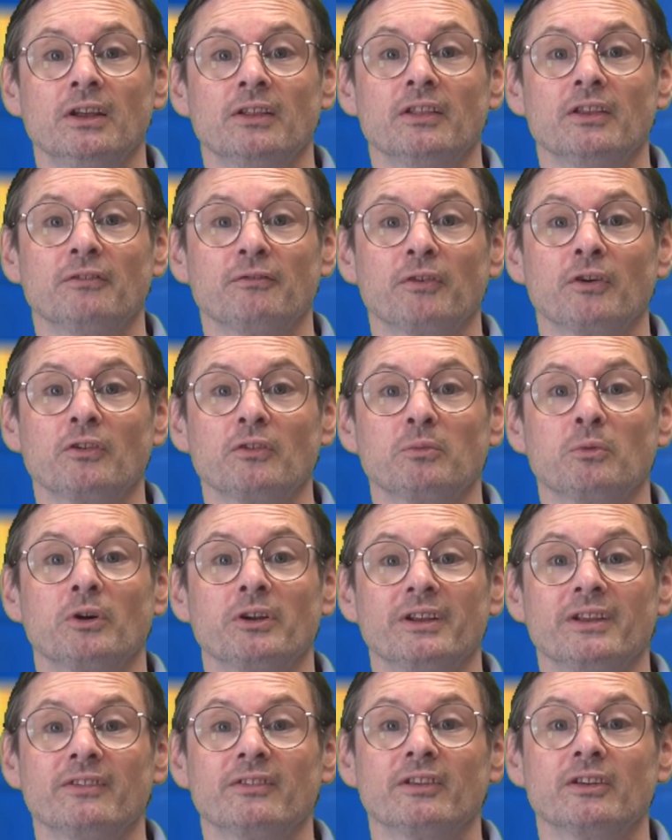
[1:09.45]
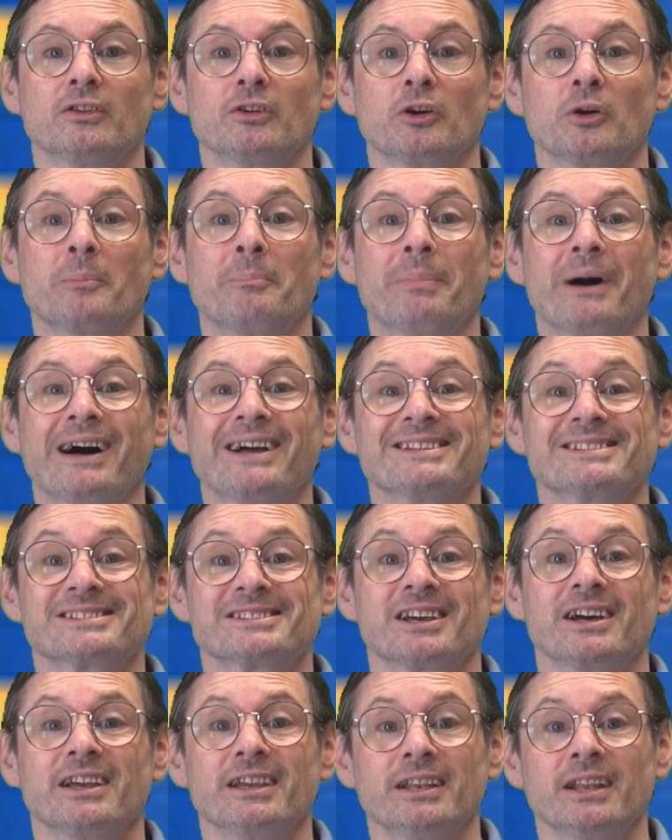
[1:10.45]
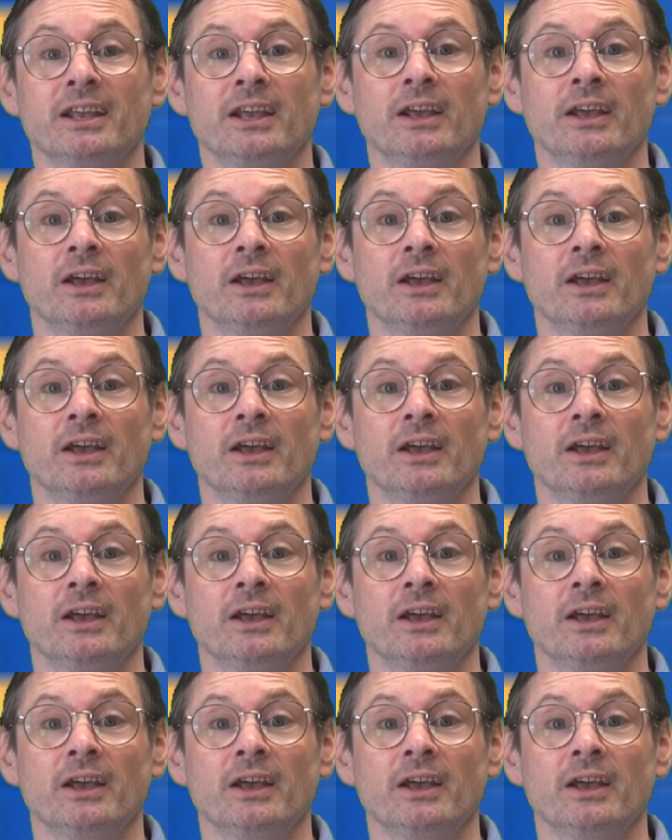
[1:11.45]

The first one is the term by site.